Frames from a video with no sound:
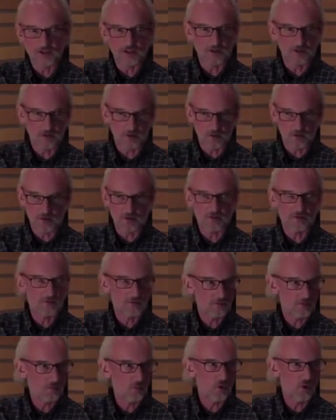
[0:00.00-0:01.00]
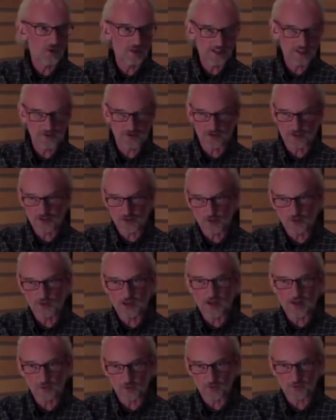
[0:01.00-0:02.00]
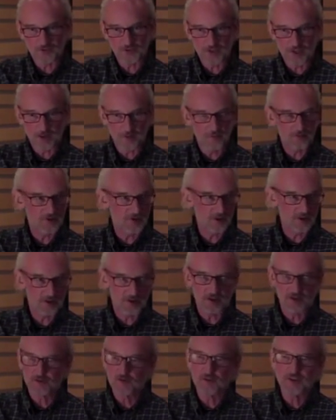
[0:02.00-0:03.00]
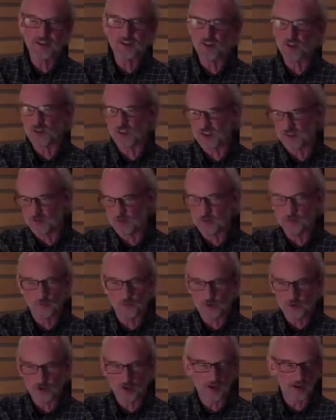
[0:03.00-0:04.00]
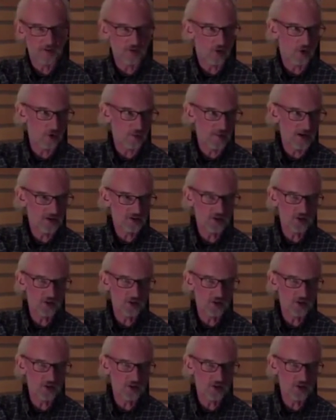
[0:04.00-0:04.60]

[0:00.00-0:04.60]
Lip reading: You can more easily do that with stems, and it's easier than recalling the whole mix.